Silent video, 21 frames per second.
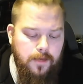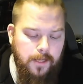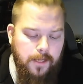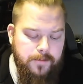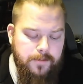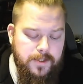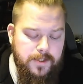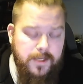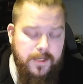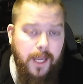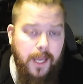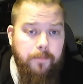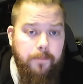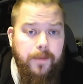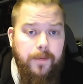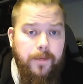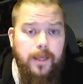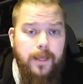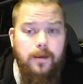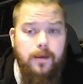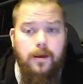
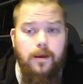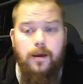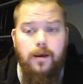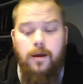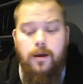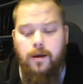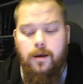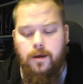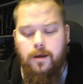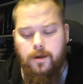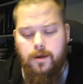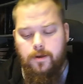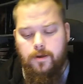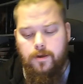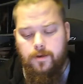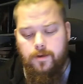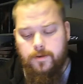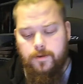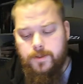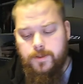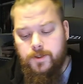escape me,
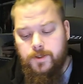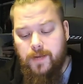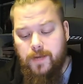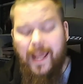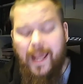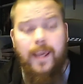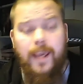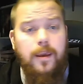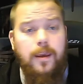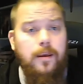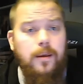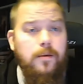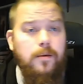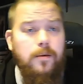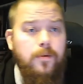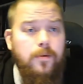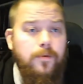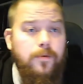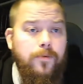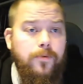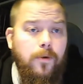to Nick
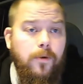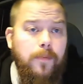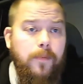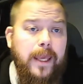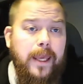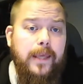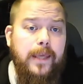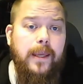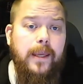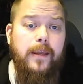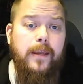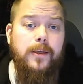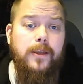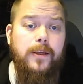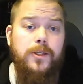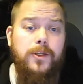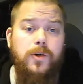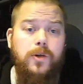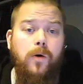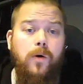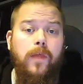for
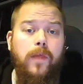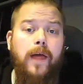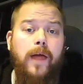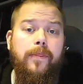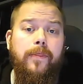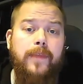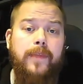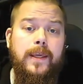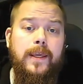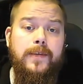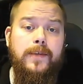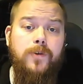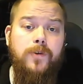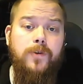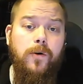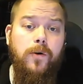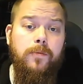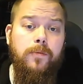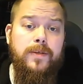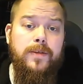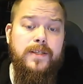making sure that the
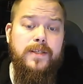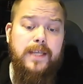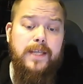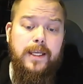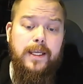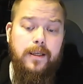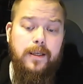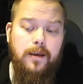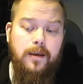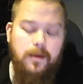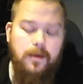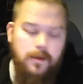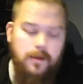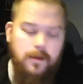tournament scene,